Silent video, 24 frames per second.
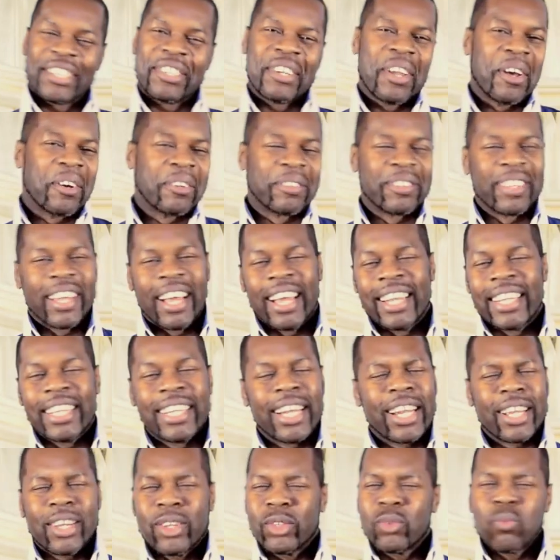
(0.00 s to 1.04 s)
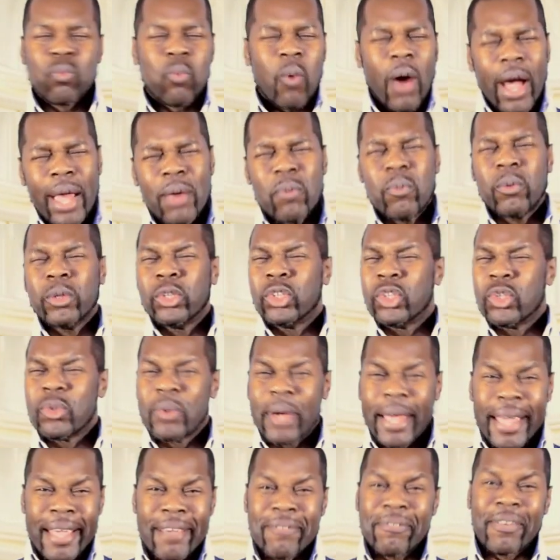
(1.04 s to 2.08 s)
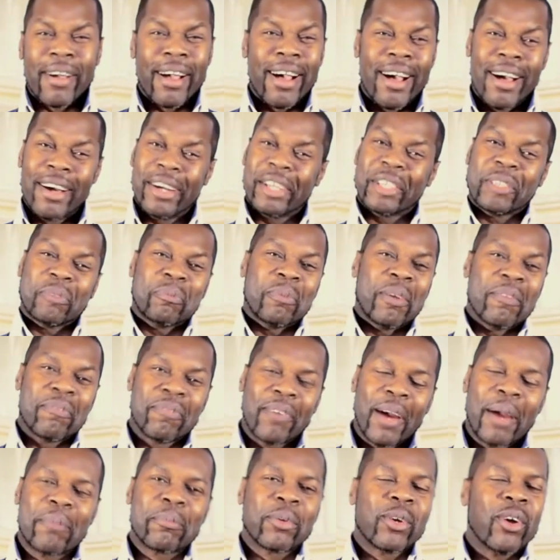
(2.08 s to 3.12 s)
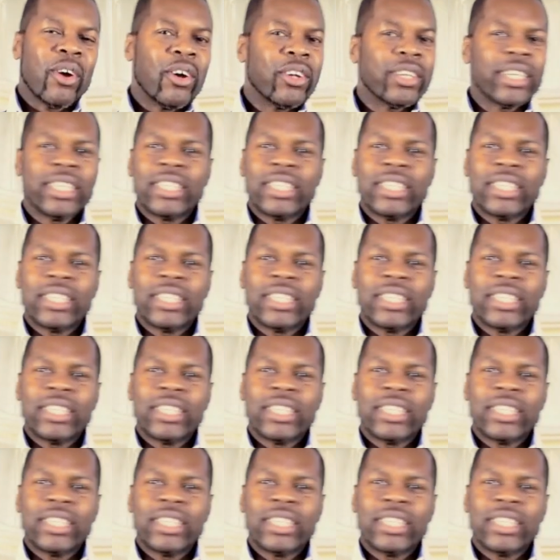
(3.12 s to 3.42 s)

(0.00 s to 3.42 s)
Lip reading: "No, darling." I goes, "Why would you ever ask me if I'm God?"